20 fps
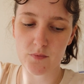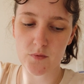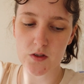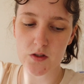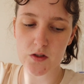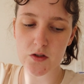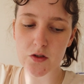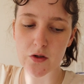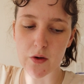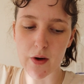
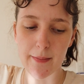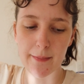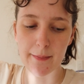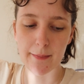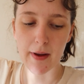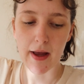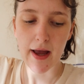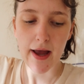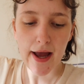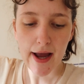So I'm
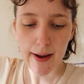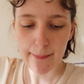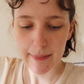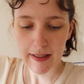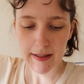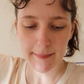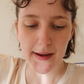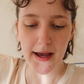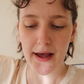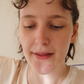
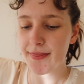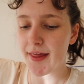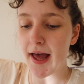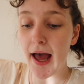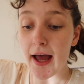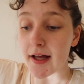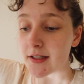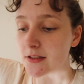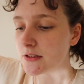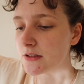happy about
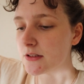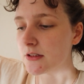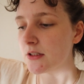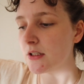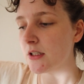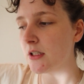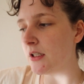that.